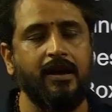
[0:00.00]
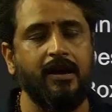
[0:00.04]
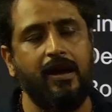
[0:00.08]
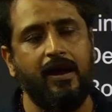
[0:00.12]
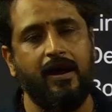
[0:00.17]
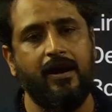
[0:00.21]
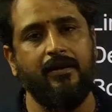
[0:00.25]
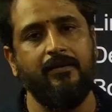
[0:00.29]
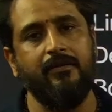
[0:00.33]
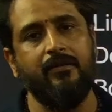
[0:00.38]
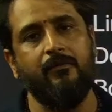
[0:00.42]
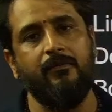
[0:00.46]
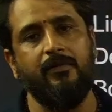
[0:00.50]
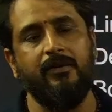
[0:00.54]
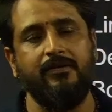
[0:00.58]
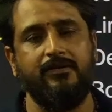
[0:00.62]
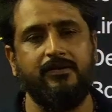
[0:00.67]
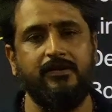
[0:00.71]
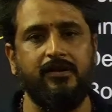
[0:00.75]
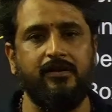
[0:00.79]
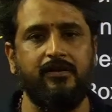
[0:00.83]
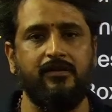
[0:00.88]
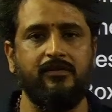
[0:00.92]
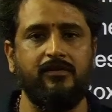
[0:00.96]
and the base
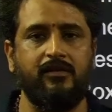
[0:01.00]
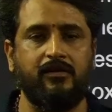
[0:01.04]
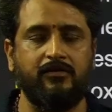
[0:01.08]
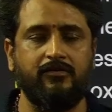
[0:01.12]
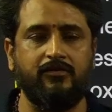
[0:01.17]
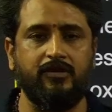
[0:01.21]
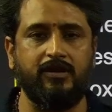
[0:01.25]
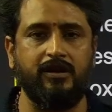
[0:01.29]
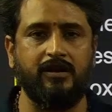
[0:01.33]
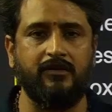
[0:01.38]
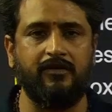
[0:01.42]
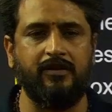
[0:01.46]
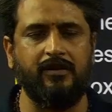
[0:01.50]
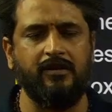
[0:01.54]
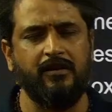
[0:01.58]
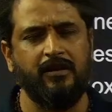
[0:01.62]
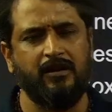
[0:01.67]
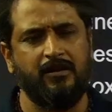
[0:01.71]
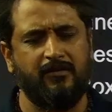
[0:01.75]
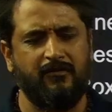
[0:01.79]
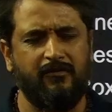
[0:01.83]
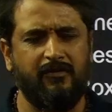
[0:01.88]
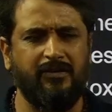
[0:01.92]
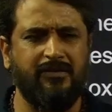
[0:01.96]
year is also given
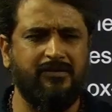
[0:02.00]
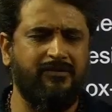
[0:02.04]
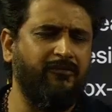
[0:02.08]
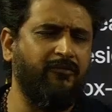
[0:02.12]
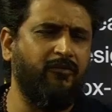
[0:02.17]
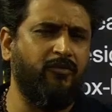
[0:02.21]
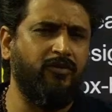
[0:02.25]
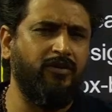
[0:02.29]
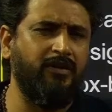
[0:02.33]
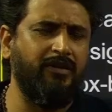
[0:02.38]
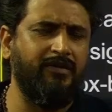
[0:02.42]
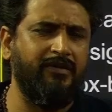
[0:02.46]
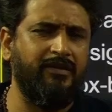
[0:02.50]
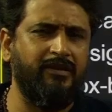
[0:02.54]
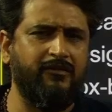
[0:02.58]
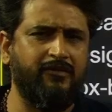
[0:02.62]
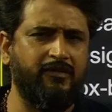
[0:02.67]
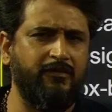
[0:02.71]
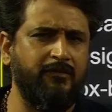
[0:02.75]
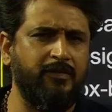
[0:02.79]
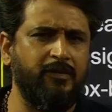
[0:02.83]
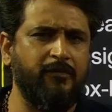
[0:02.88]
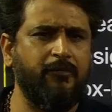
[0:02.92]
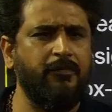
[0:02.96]
with only
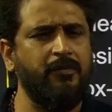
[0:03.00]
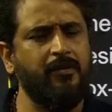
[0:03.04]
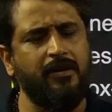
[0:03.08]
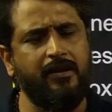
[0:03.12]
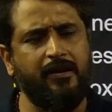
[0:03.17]
7 people.